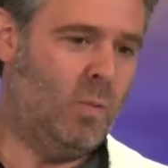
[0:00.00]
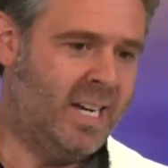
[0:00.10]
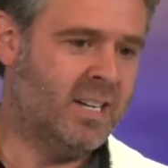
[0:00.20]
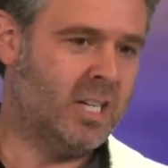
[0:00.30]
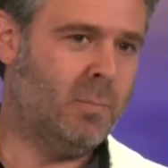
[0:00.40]
We
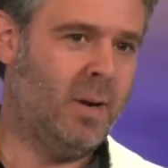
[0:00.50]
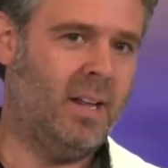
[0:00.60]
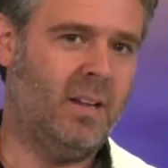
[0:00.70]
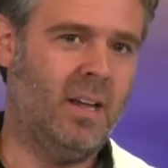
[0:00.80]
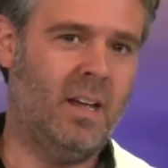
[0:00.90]
didn't touch upon
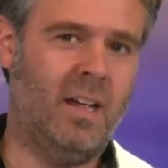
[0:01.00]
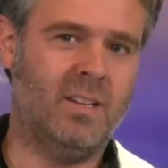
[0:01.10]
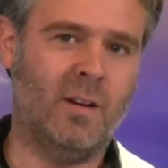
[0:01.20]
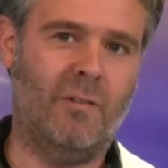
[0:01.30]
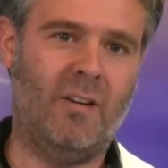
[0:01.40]
it
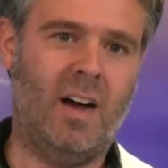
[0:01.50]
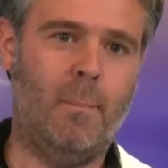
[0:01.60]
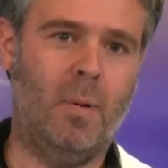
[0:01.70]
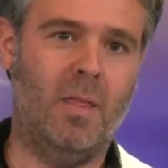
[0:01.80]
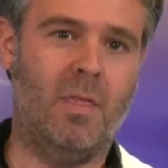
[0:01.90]
so
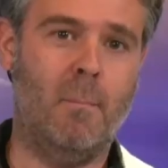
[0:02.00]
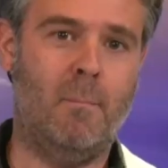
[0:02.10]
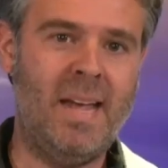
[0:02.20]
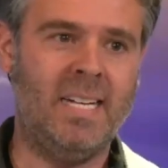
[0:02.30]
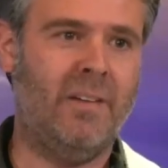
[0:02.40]
far, but the
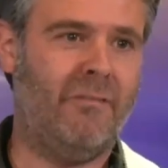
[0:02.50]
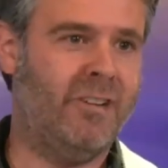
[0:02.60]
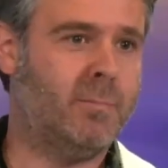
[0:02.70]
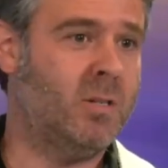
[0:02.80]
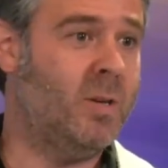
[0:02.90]
big
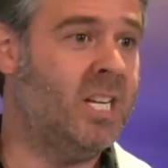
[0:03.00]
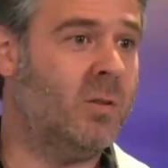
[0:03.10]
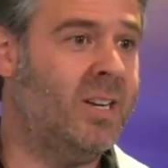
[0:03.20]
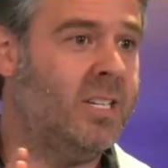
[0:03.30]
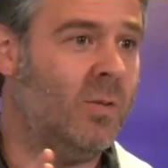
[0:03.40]
difference between
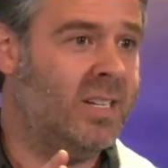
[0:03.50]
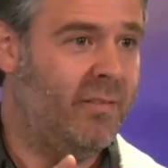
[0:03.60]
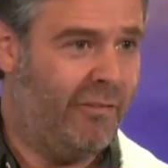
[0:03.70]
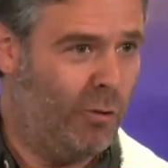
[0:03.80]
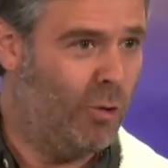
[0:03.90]

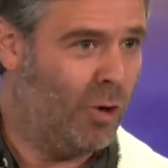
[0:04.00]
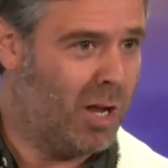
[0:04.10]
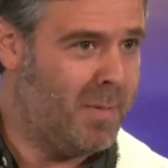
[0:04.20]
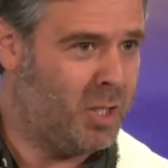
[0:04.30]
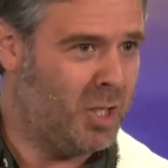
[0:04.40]
2024
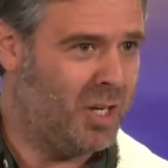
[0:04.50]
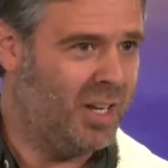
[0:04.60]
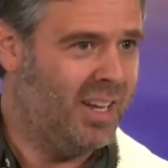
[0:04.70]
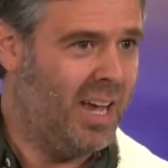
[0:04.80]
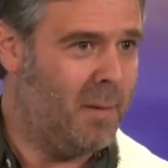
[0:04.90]
Commission
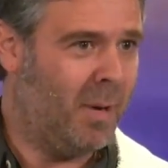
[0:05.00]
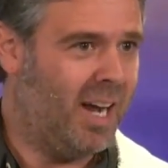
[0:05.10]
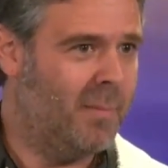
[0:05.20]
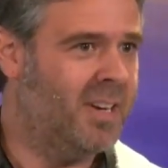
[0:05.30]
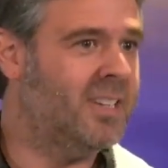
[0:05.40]
and
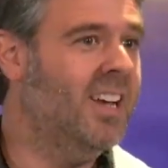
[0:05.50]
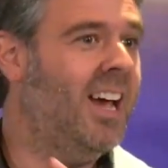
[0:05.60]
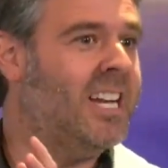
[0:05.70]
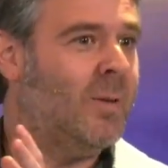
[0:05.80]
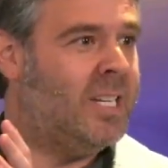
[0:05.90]
Parliament
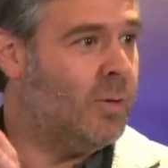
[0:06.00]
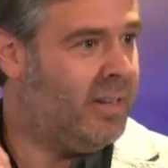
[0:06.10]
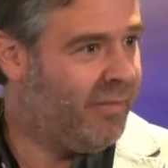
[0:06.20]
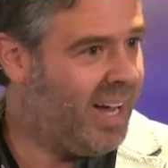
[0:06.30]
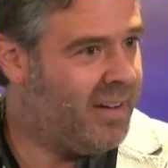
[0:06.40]
and
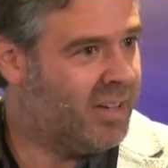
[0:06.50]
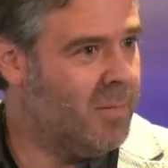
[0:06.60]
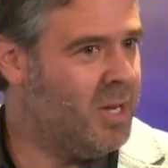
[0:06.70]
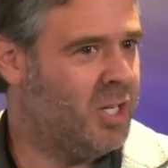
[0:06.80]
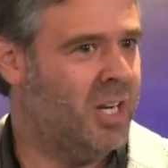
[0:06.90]
2025
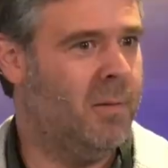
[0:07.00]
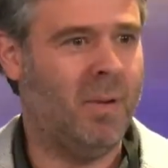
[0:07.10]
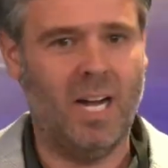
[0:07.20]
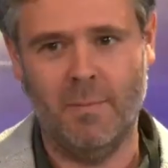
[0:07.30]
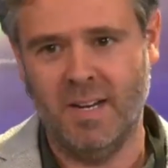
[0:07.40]
Commission and
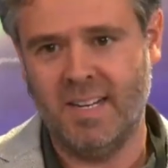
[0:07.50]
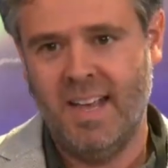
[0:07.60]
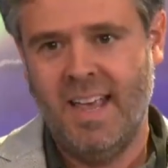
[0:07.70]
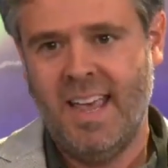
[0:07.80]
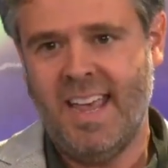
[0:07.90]
Parliament
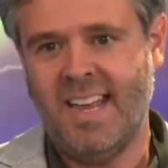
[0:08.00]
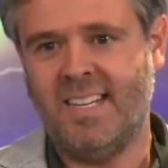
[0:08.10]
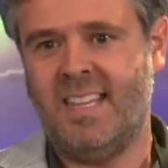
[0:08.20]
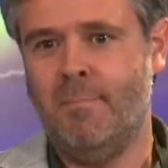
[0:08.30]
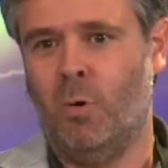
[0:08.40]

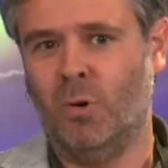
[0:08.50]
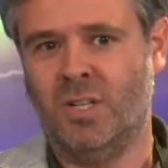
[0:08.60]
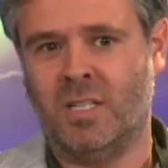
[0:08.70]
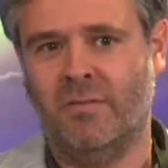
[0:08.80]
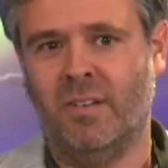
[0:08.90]
is the
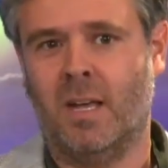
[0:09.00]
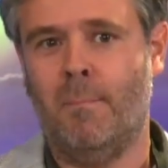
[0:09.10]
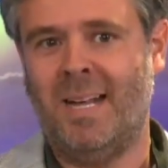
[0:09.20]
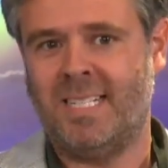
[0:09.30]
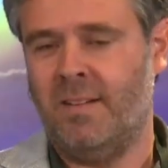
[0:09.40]
importance of a
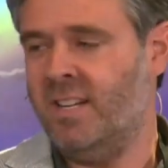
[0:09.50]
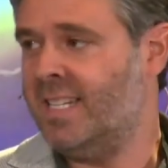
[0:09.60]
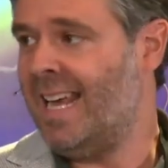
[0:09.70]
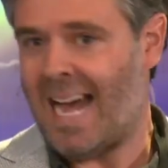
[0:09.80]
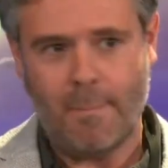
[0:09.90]

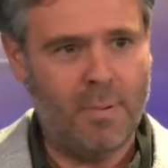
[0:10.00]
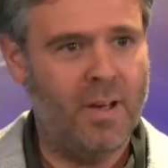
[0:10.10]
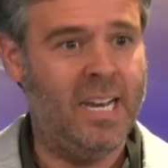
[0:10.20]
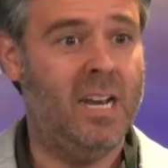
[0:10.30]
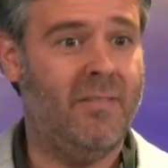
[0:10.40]
competitiveness gap
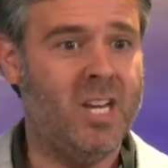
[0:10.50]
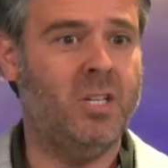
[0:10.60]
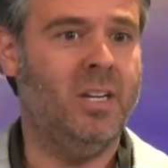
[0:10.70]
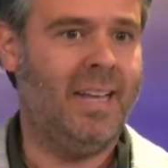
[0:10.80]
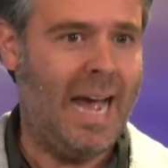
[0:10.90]
and
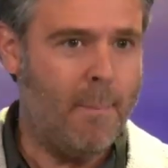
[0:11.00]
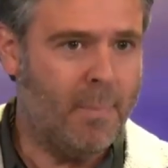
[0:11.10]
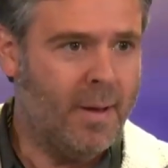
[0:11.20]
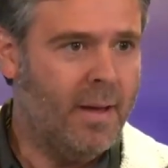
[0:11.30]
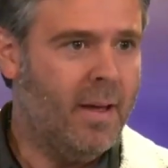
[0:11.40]
innovation gap.